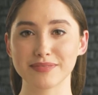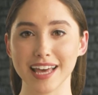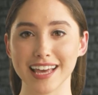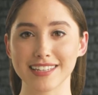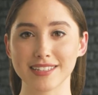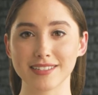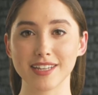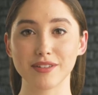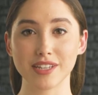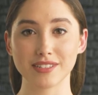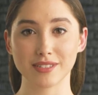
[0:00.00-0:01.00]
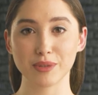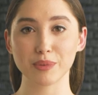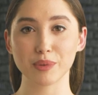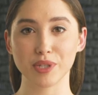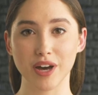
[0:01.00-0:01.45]
In this series,
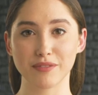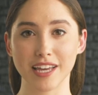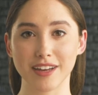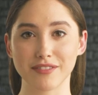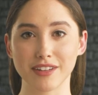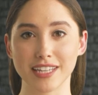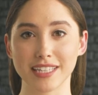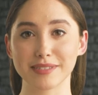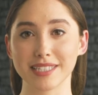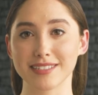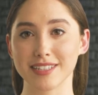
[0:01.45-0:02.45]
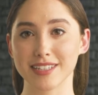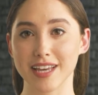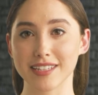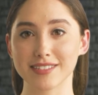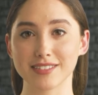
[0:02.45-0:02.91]
we will cover everything you need to
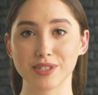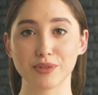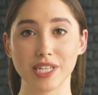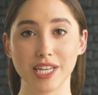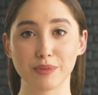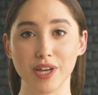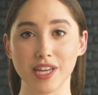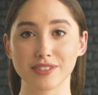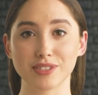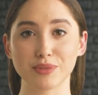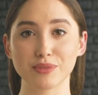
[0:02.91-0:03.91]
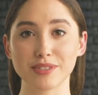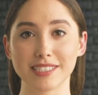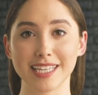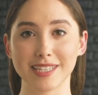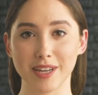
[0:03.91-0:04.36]
know to create your own
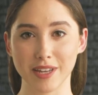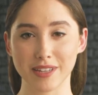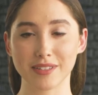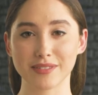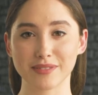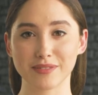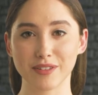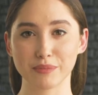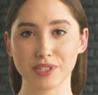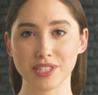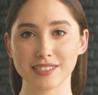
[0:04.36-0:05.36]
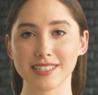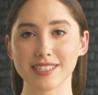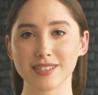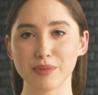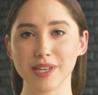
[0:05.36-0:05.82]
children's ebook, from choosing
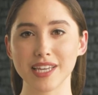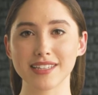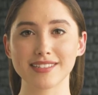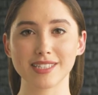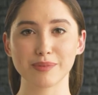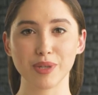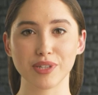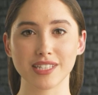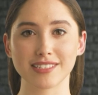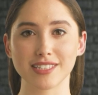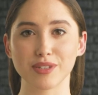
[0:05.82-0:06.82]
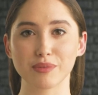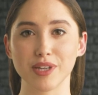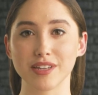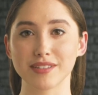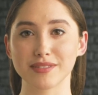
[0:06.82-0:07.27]
a topic to marketing your
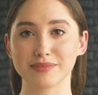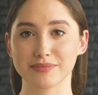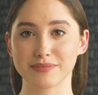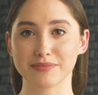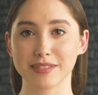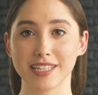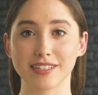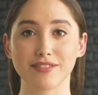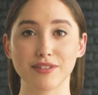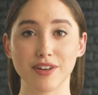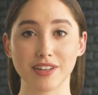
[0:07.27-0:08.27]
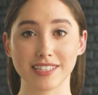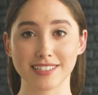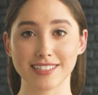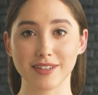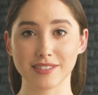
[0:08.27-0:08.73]
book. And if you find
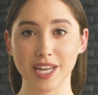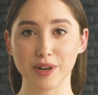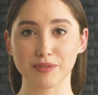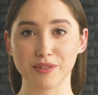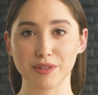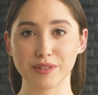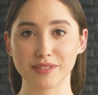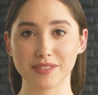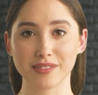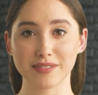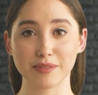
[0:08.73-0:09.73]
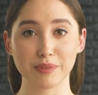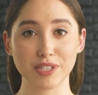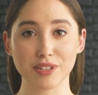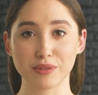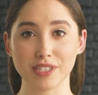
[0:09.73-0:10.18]
this series helpful, be
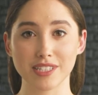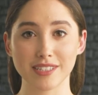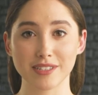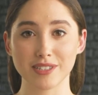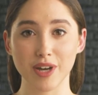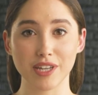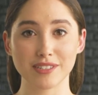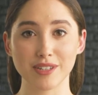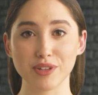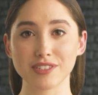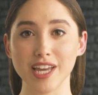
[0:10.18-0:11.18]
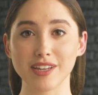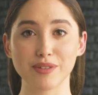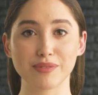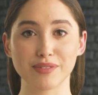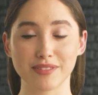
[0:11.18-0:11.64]
sure to subscribe to our
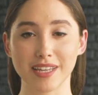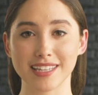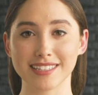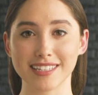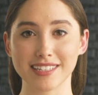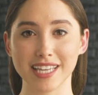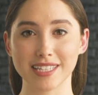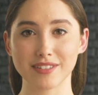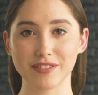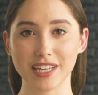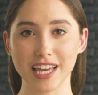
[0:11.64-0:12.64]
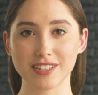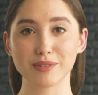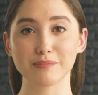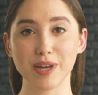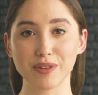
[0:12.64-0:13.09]
channel and hit the
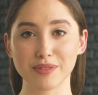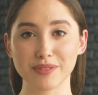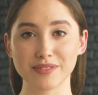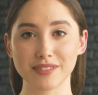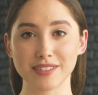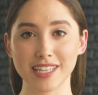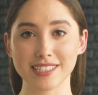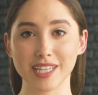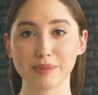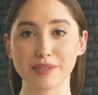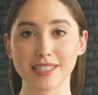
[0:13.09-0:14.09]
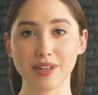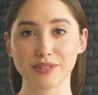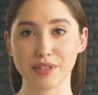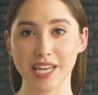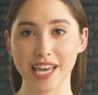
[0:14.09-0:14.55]
notification bell so you don't miss
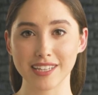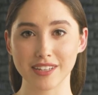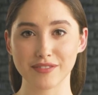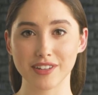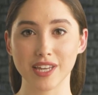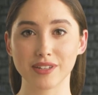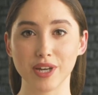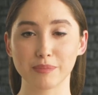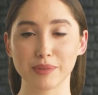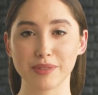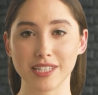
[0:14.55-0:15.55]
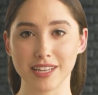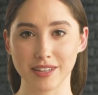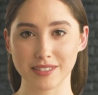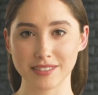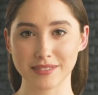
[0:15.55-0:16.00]
out on any of the upcoming
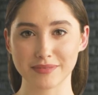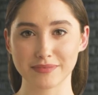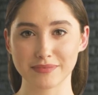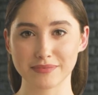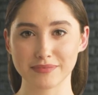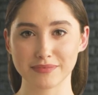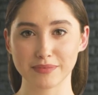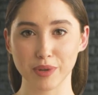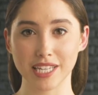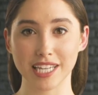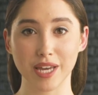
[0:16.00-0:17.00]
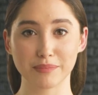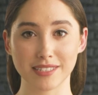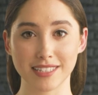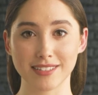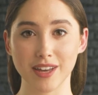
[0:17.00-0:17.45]
videos. When it comes
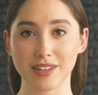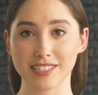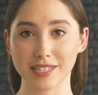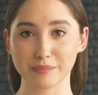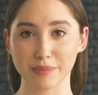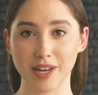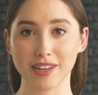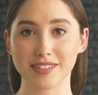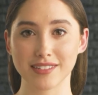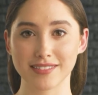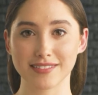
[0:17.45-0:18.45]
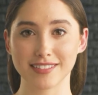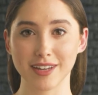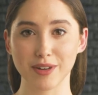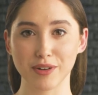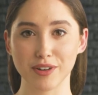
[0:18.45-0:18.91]
to starting a book,
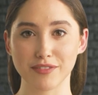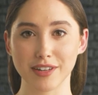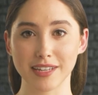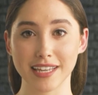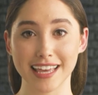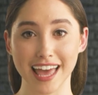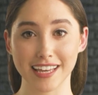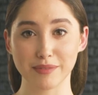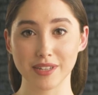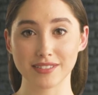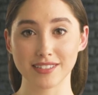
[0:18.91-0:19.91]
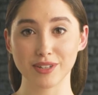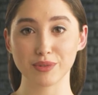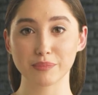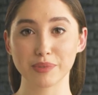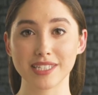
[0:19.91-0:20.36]
there are a few key elements that
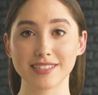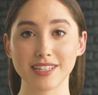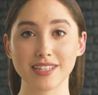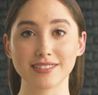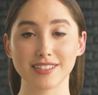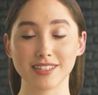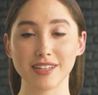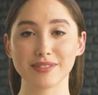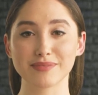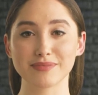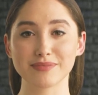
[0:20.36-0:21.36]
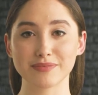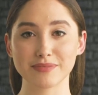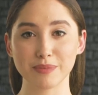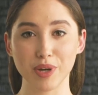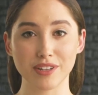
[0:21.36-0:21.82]
you'll need to consider.
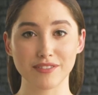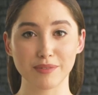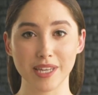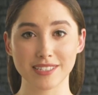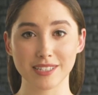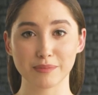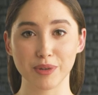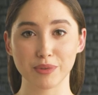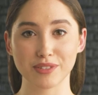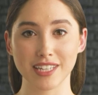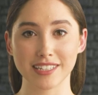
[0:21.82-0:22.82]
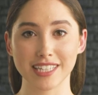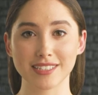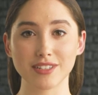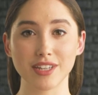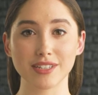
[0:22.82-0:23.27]
One of the most important
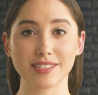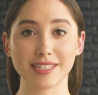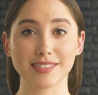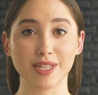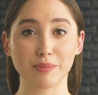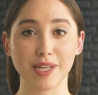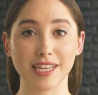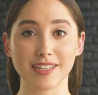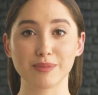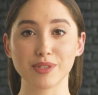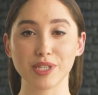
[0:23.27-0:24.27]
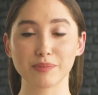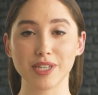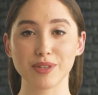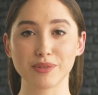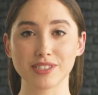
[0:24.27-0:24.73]
is choosing a topic that will
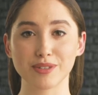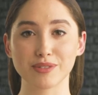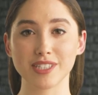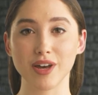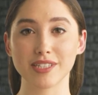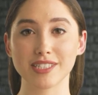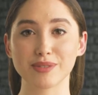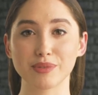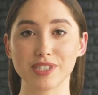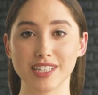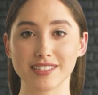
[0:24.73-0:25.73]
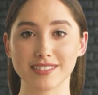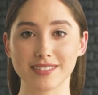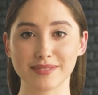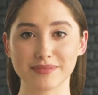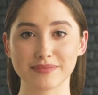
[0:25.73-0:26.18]
appeal to your target
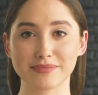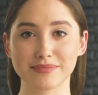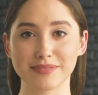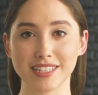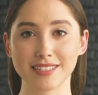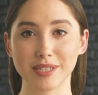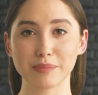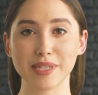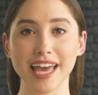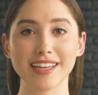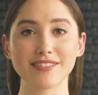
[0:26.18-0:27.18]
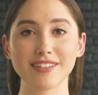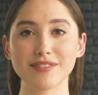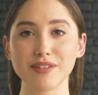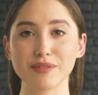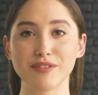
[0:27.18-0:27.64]
audience. This could be
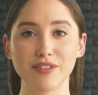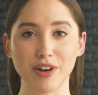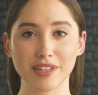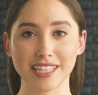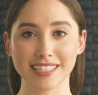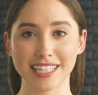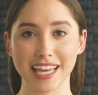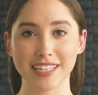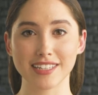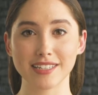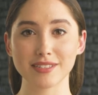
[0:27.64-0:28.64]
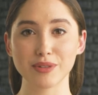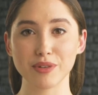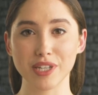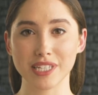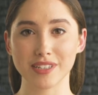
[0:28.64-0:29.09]
anything from a fun and engaging
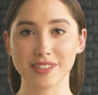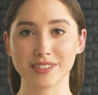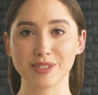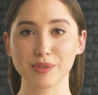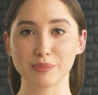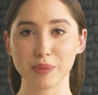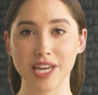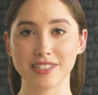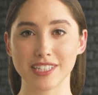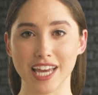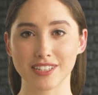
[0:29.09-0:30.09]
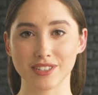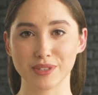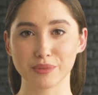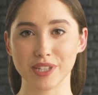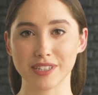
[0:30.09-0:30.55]
story to a more
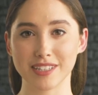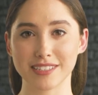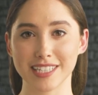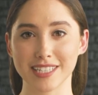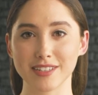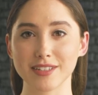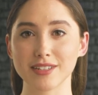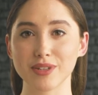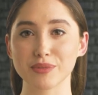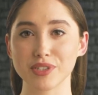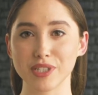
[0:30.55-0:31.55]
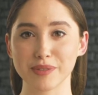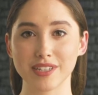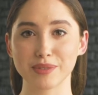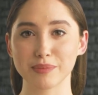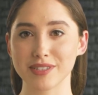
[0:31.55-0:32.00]
educational book that teaches children
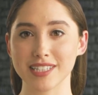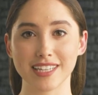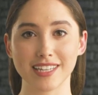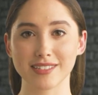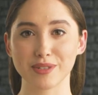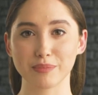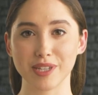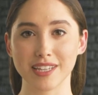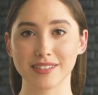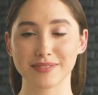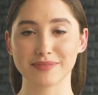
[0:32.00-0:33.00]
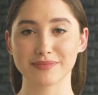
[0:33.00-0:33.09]
about a particular topic.